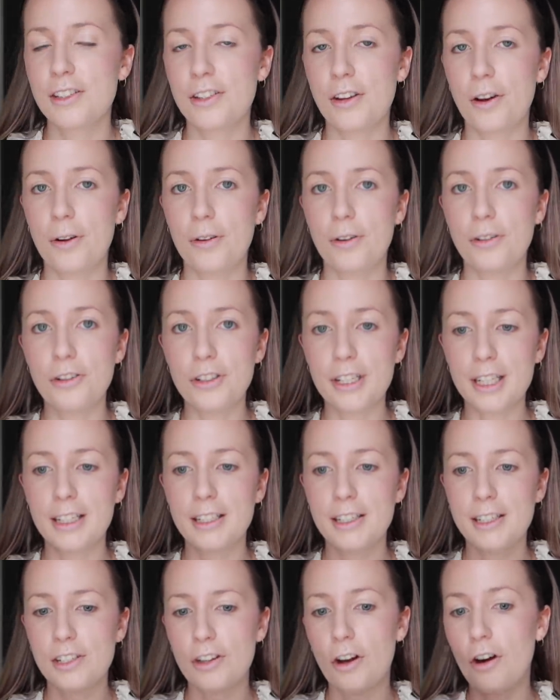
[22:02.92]
So New
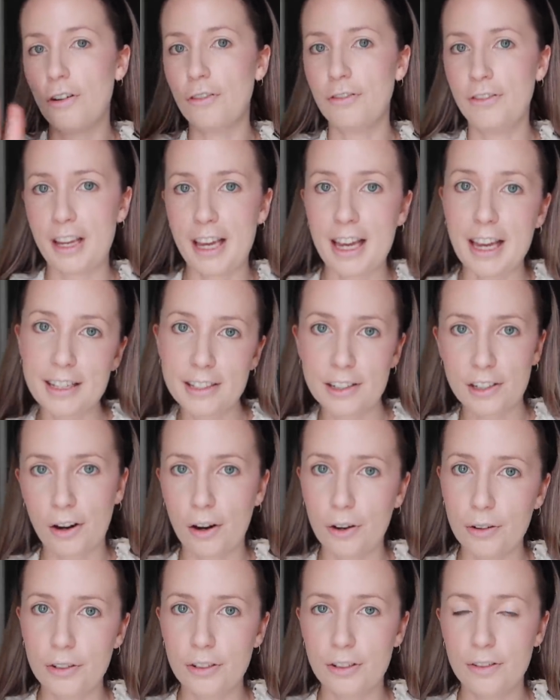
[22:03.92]
Zealand is off the east
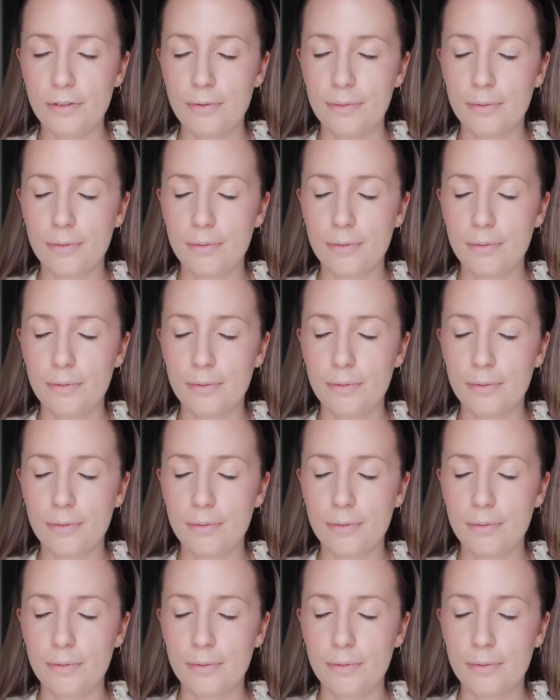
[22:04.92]
coast.